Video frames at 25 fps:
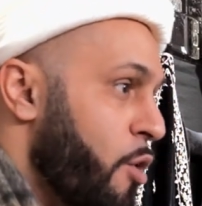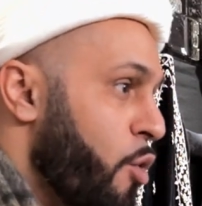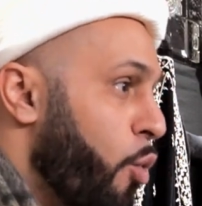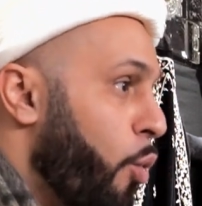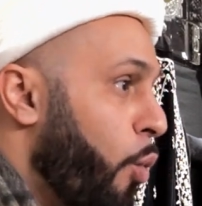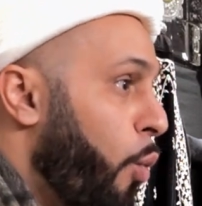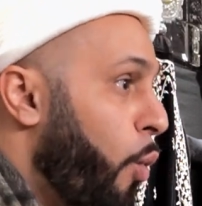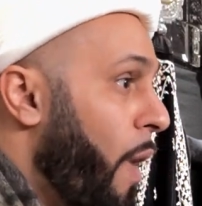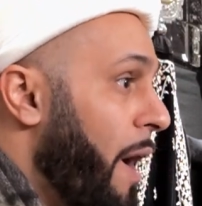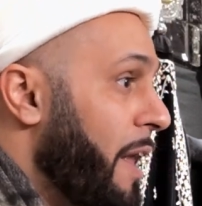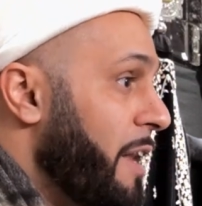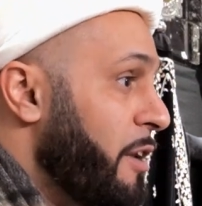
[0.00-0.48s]

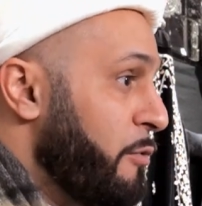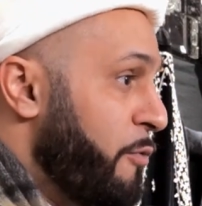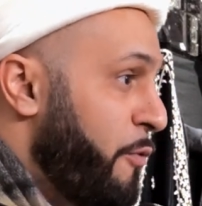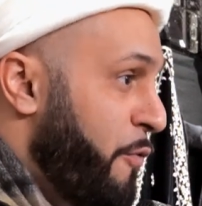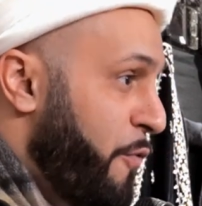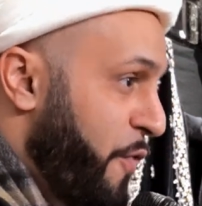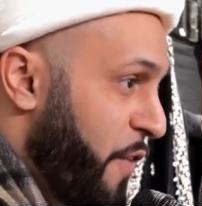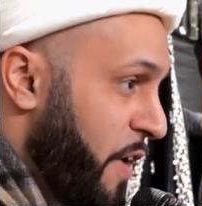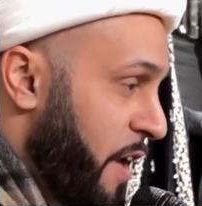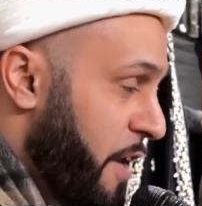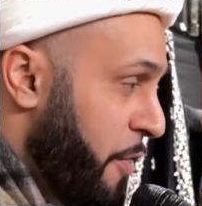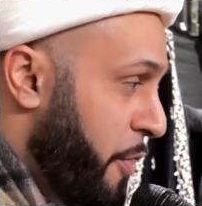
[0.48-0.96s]

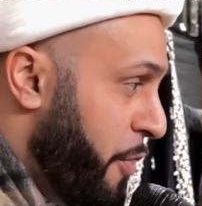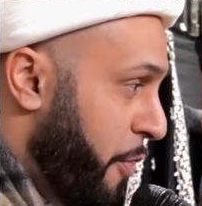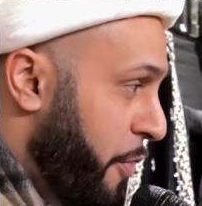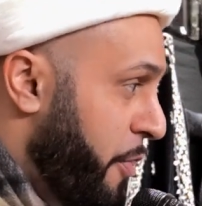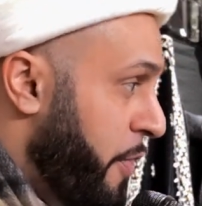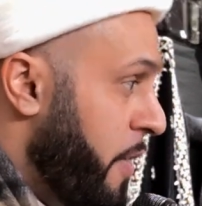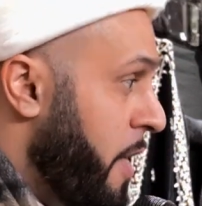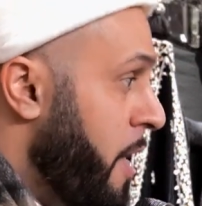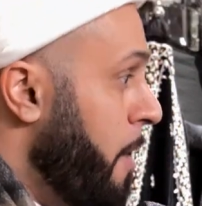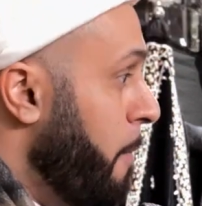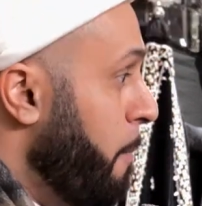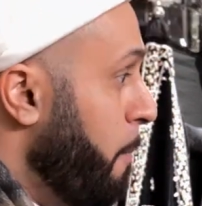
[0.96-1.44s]

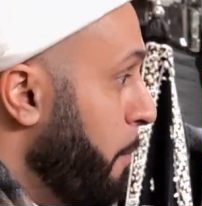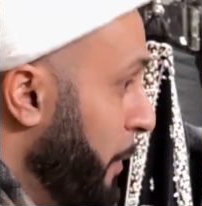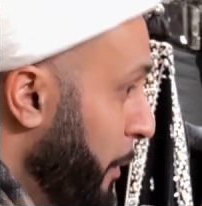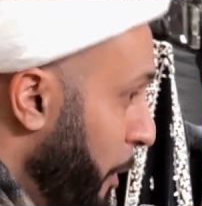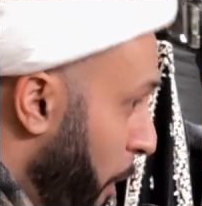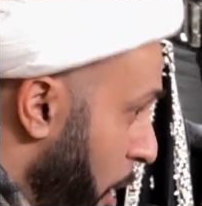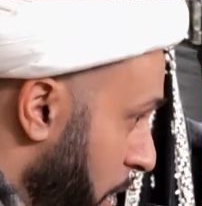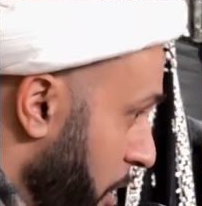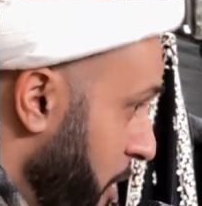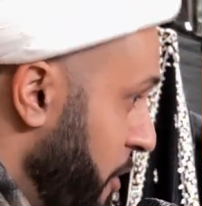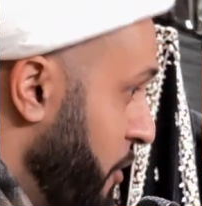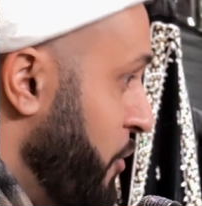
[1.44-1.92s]
One-fifth
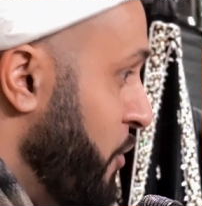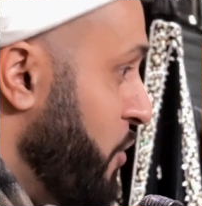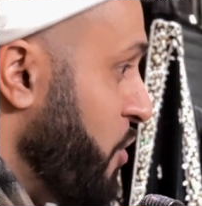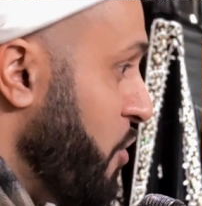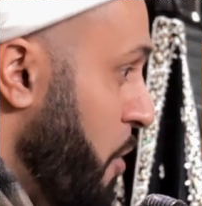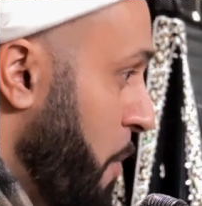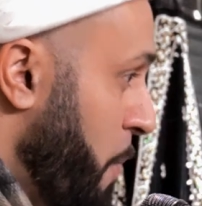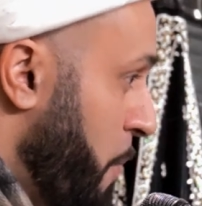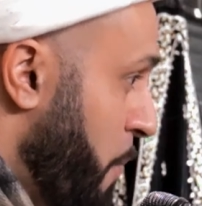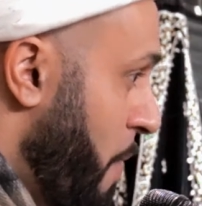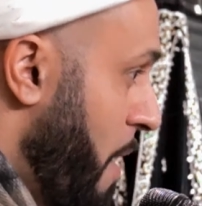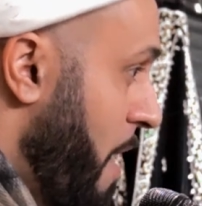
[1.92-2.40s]
belongs to
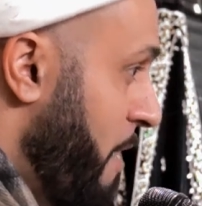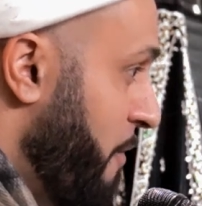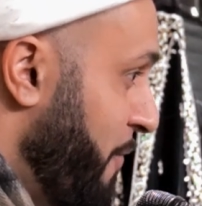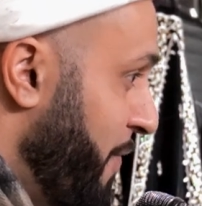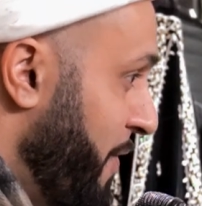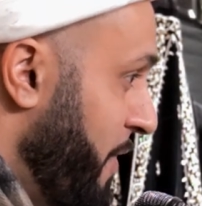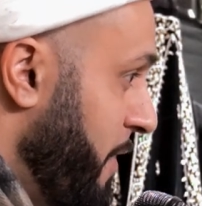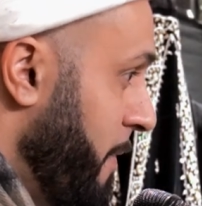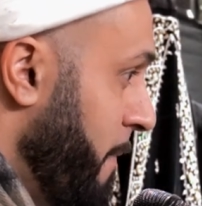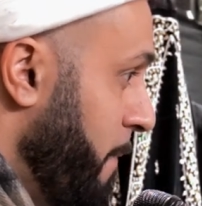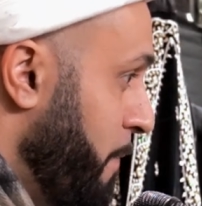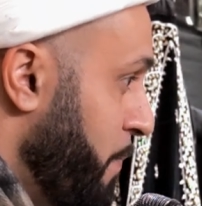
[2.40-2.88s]
the
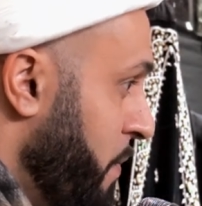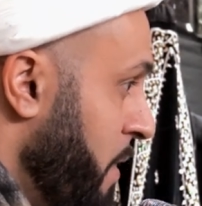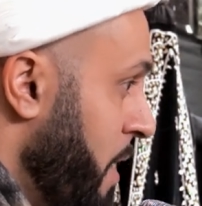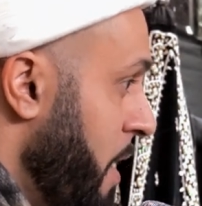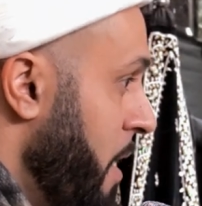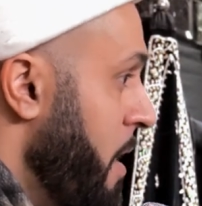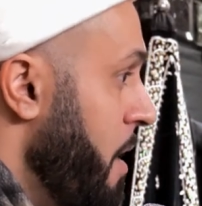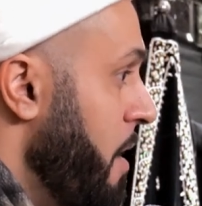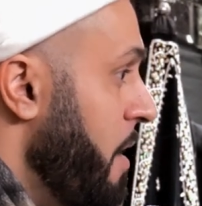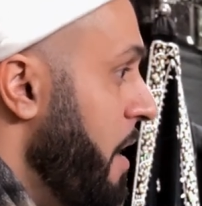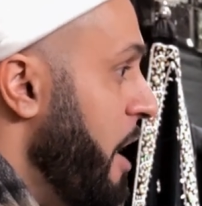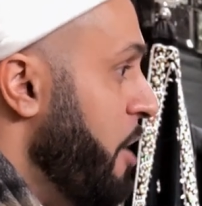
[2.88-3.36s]
Prophet,
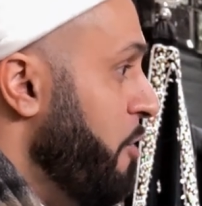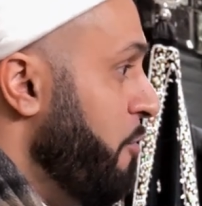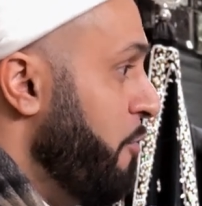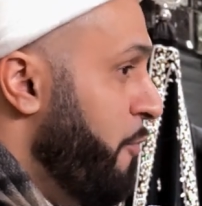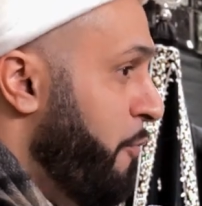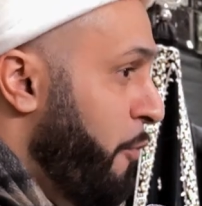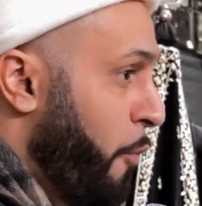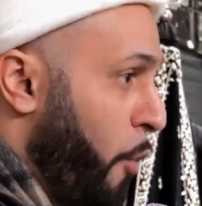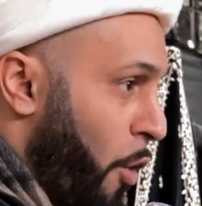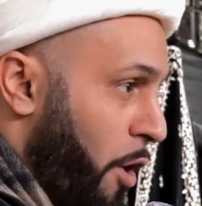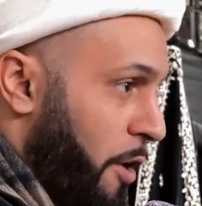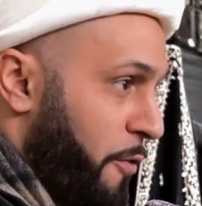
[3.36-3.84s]
and
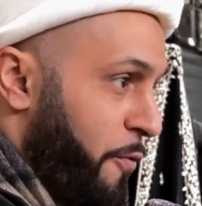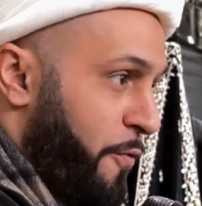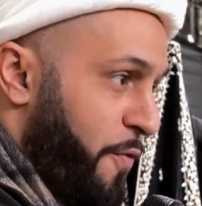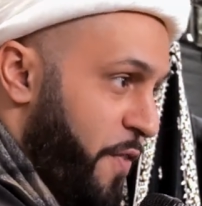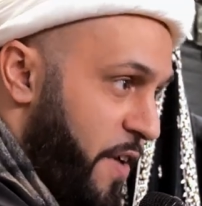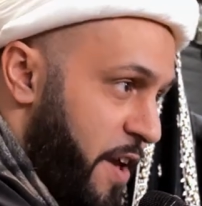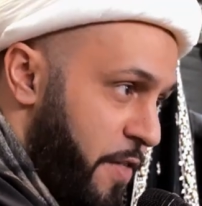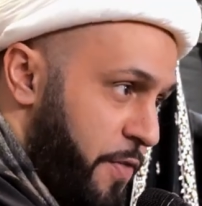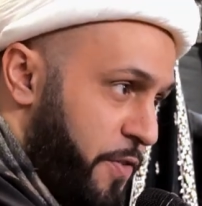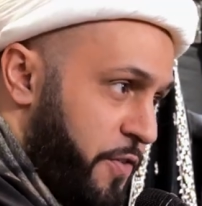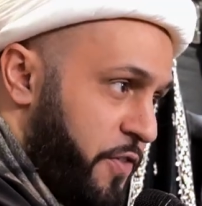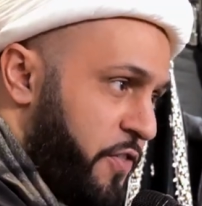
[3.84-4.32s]

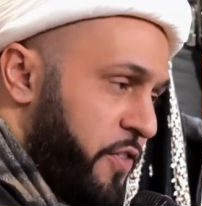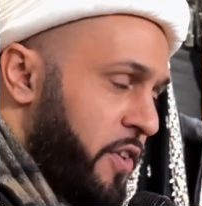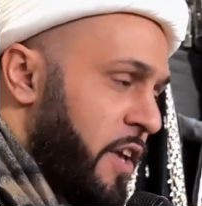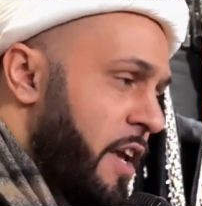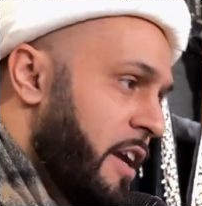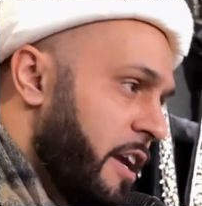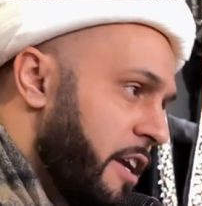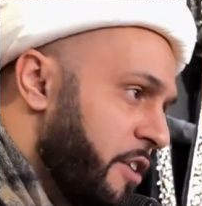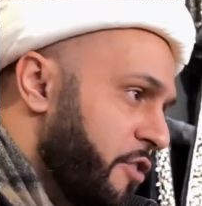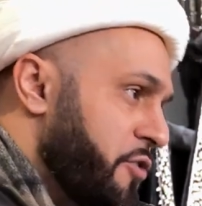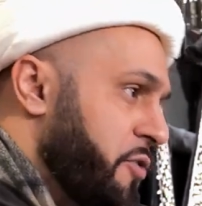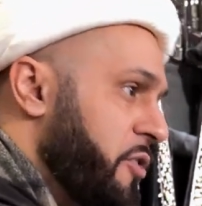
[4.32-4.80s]

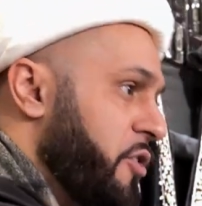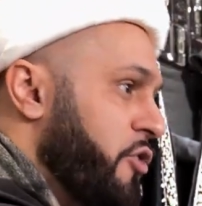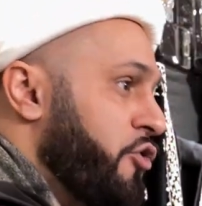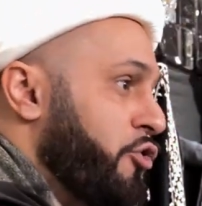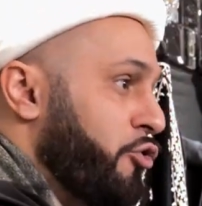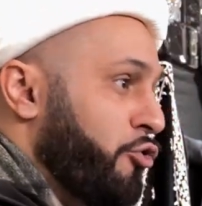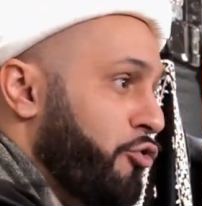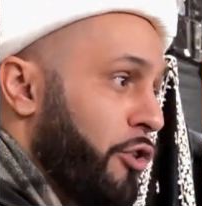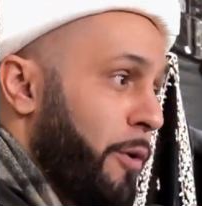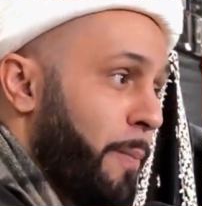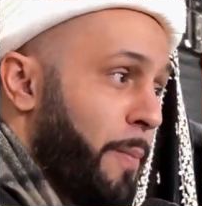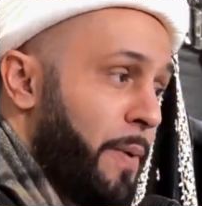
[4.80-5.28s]
four-fifths is
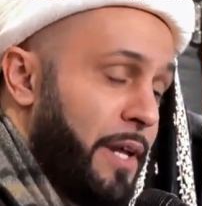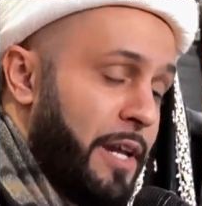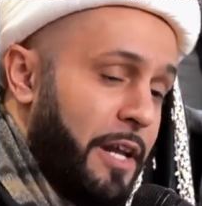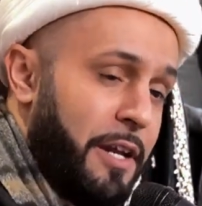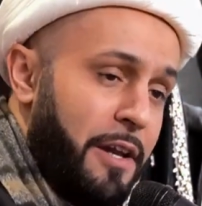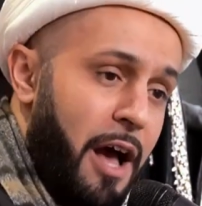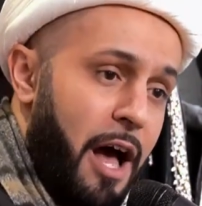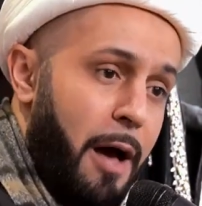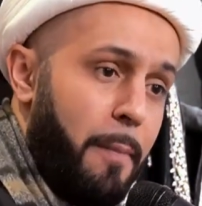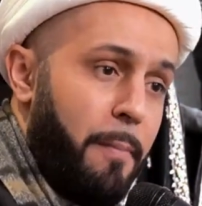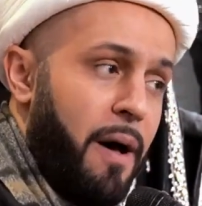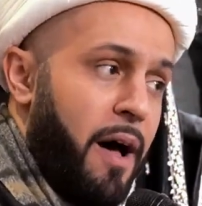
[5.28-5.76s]

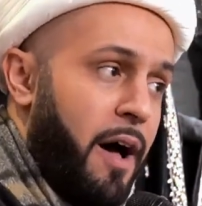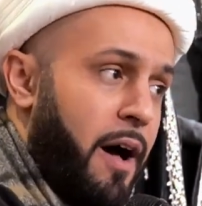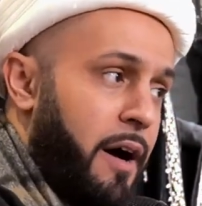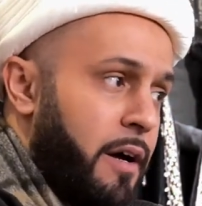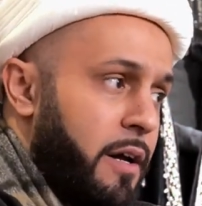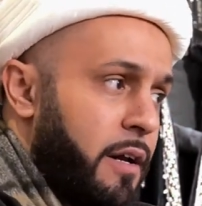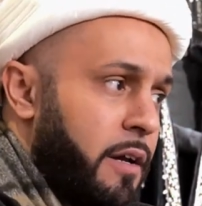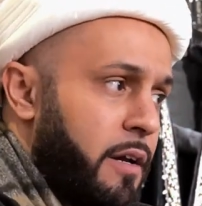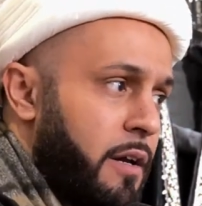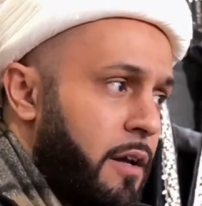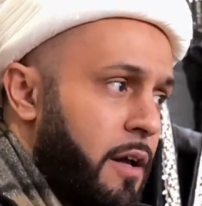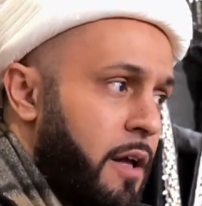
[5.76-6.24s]
distributed
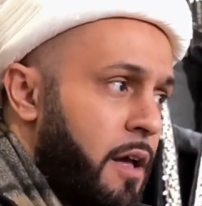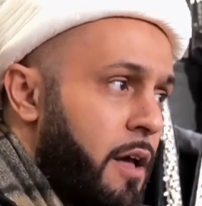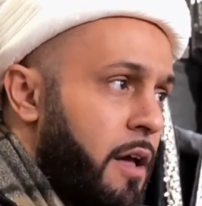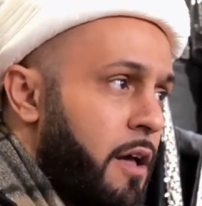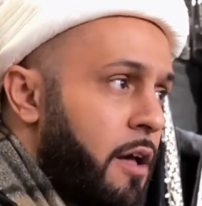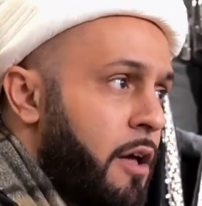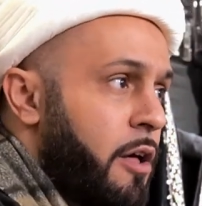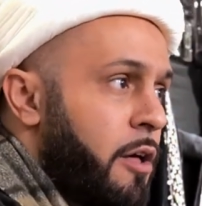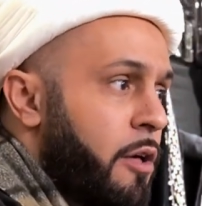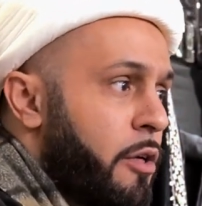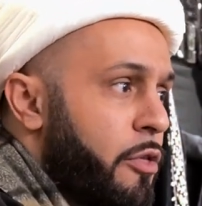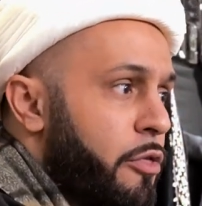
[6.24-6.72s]
among
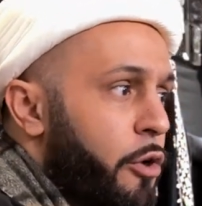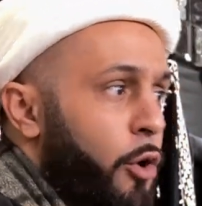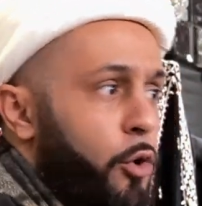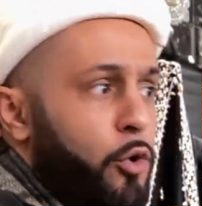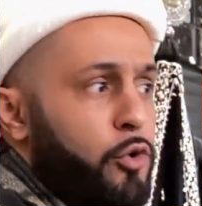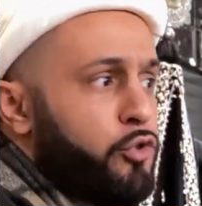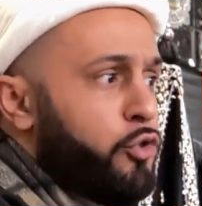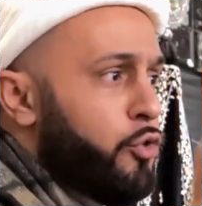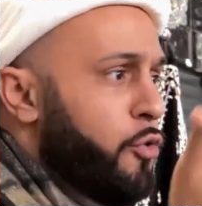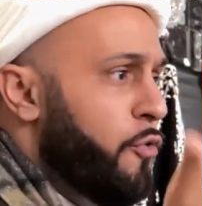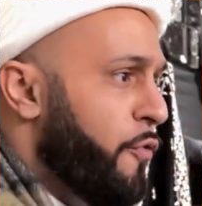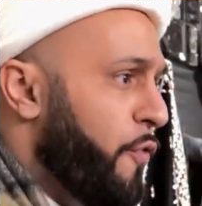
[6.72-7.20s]

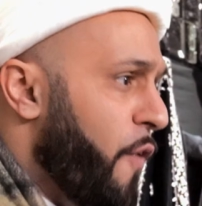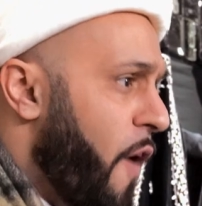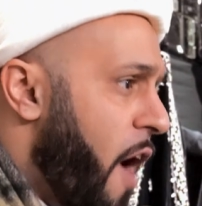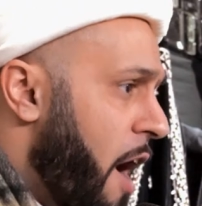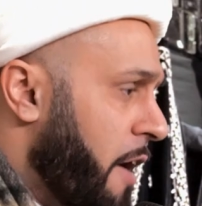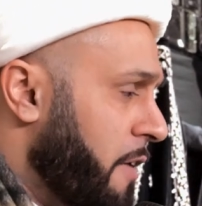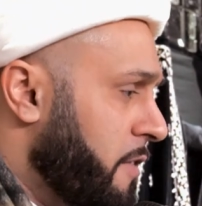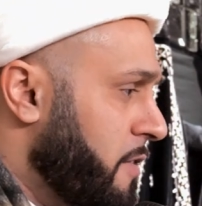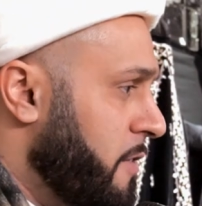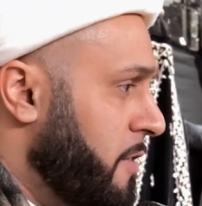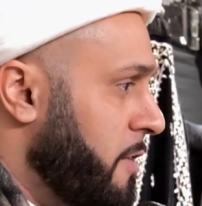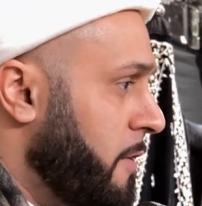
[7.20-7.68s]
those who
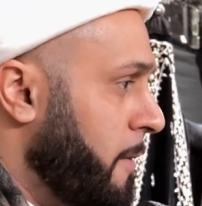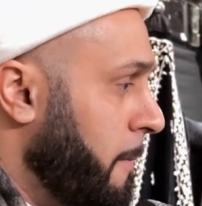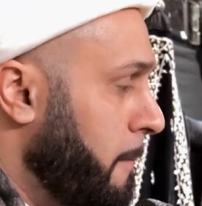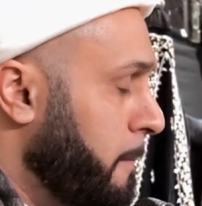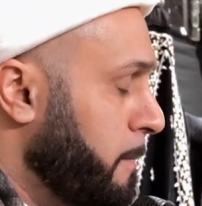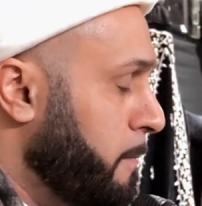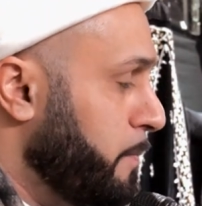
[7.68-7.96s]
fought.